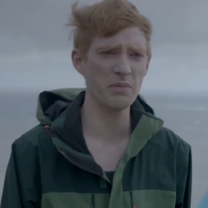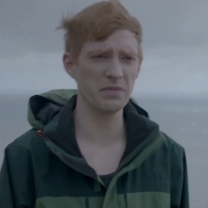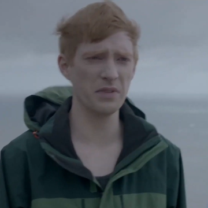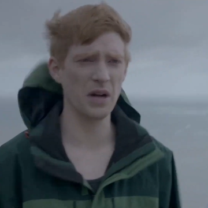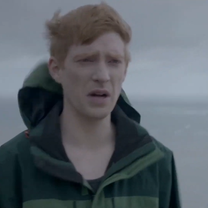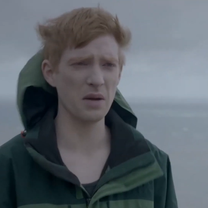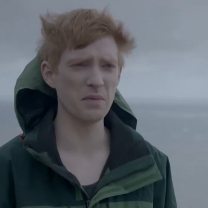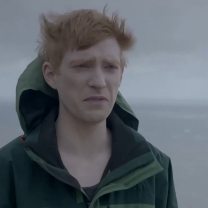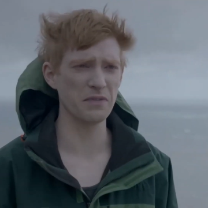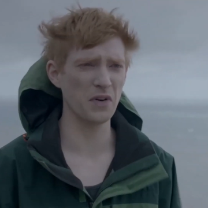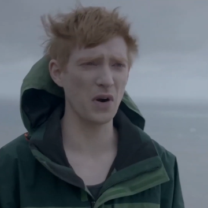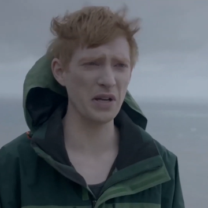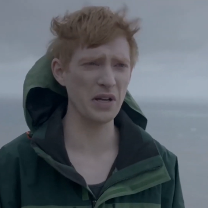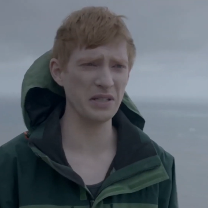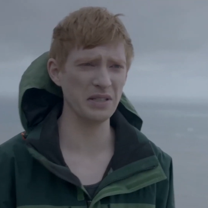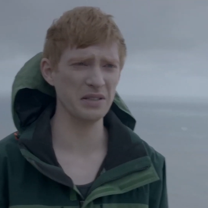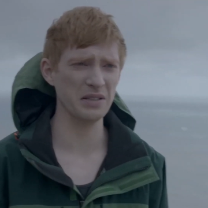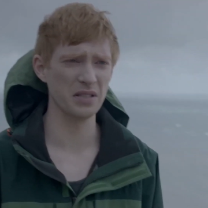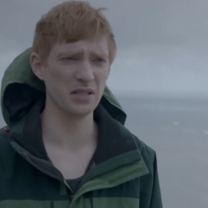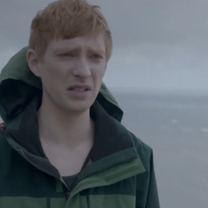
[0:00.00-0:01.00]
The
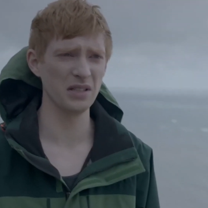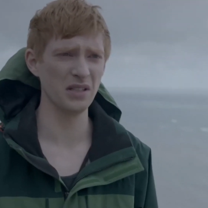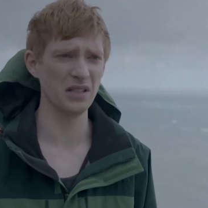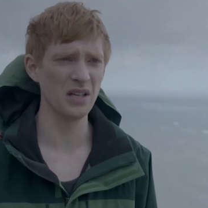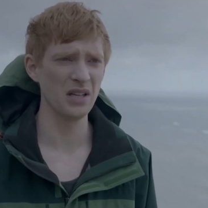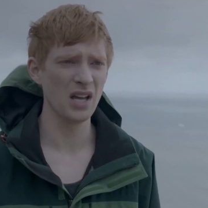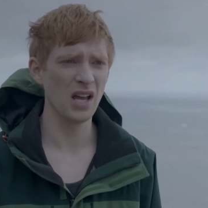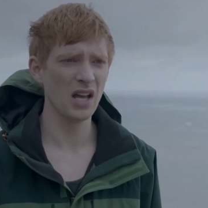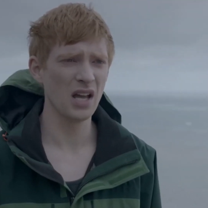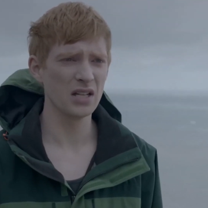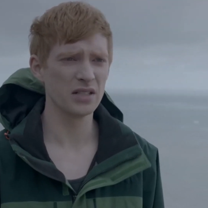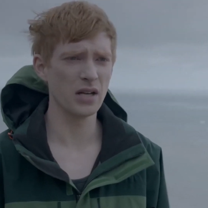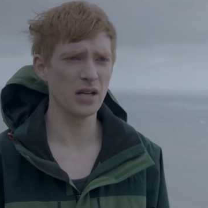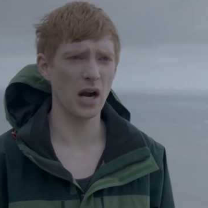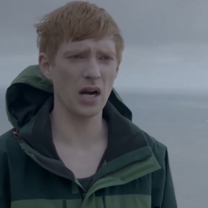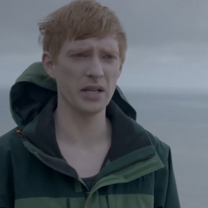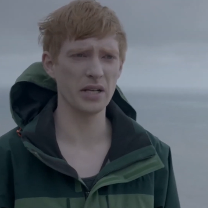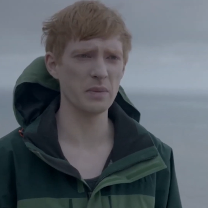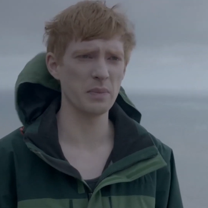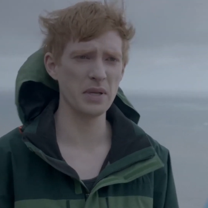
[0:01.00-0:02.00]
android then begs
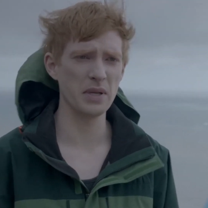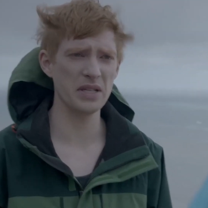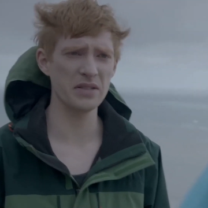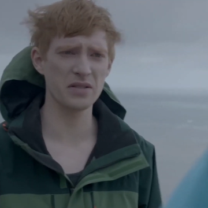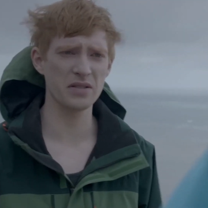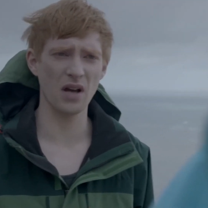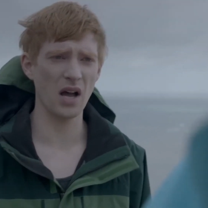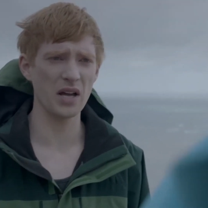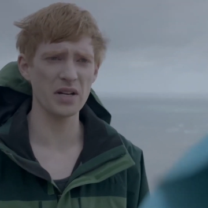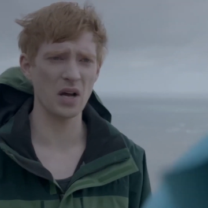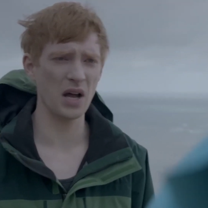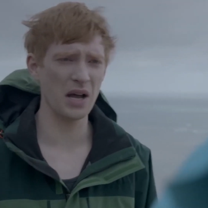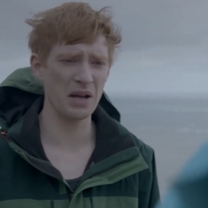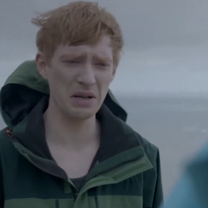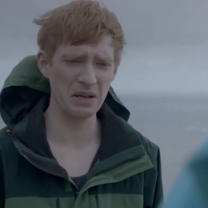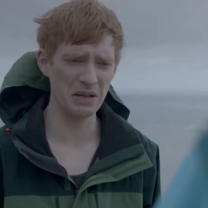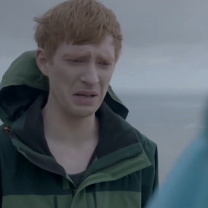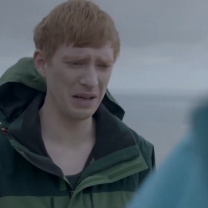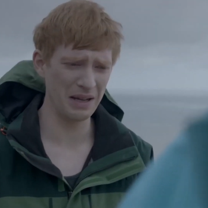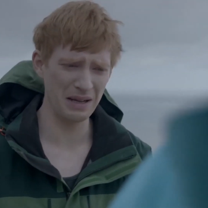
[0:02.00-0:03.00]
Martha to keep him
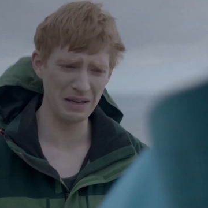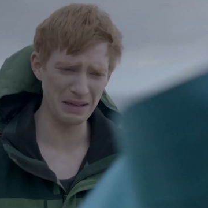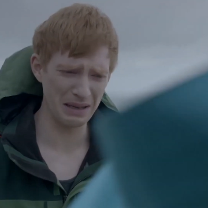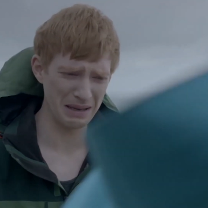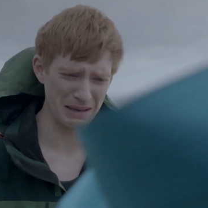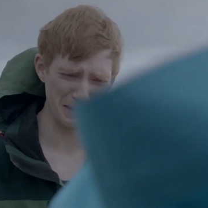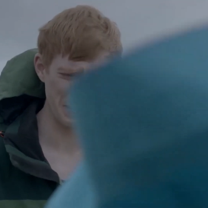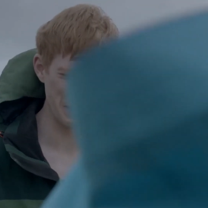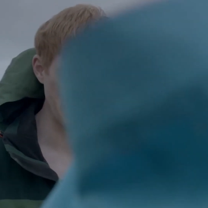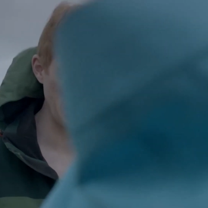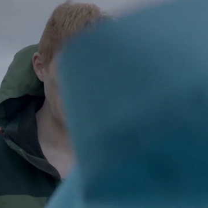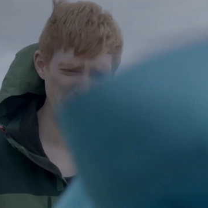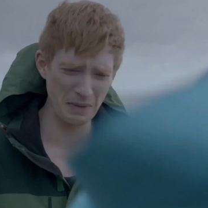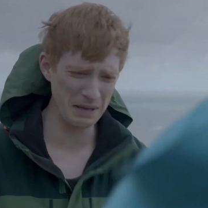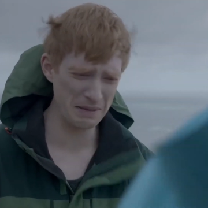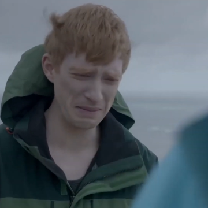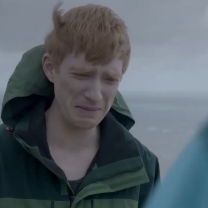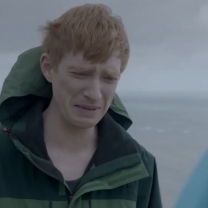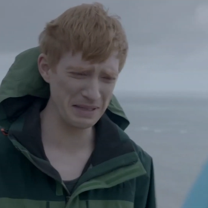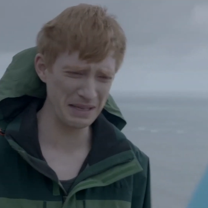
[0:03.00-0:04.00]
alive and says he doesn't
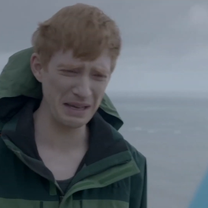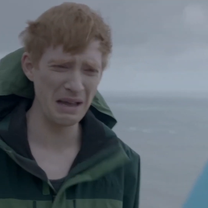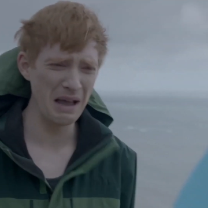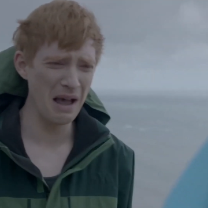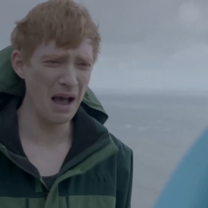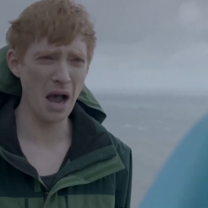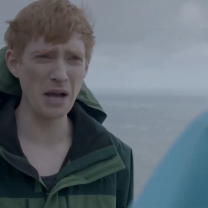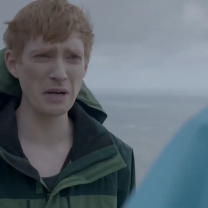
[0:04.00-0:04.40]
want to die.